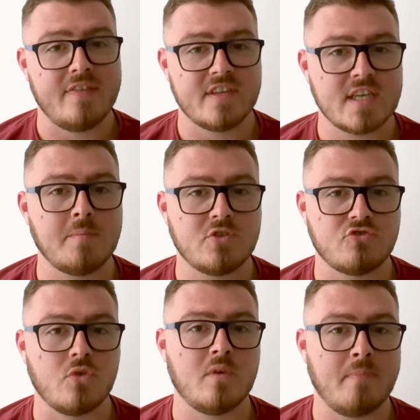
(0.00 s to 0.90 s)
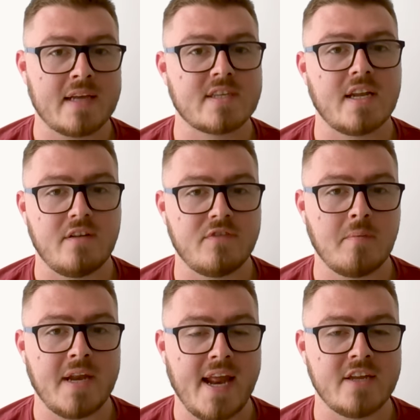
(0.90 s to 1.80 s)
And the same is true with masculine and
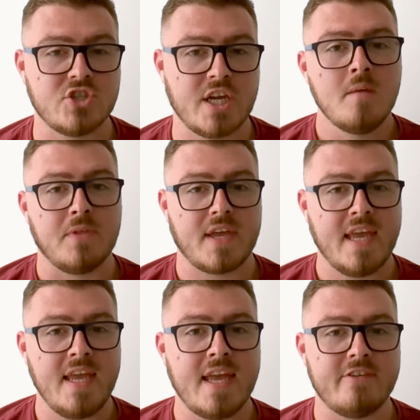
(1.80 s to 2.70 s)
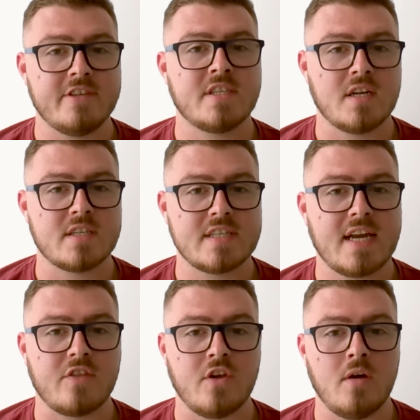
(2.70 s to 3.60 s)
feminine energy. But the key here is to
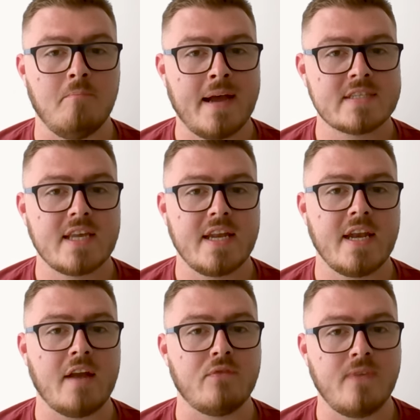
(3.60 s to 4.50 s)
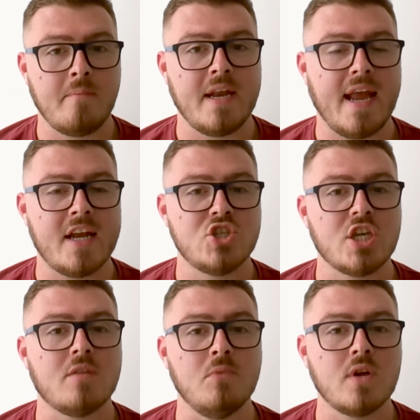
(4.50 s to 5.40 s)
understand that masculine and feminine energy
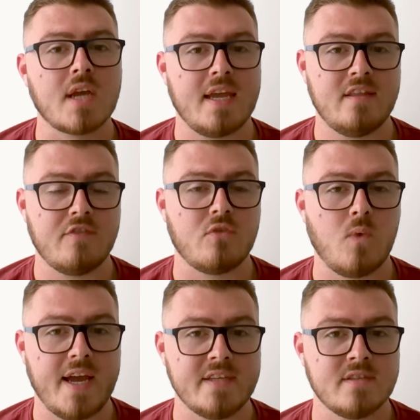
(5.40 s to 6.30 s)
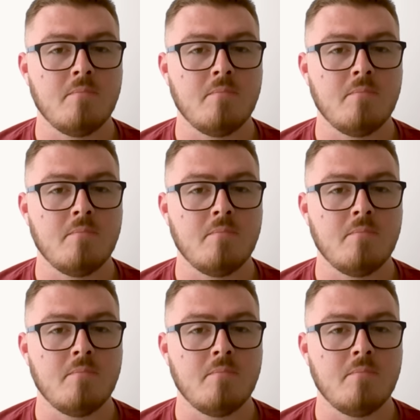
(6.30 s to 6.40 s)
communicate in different ways.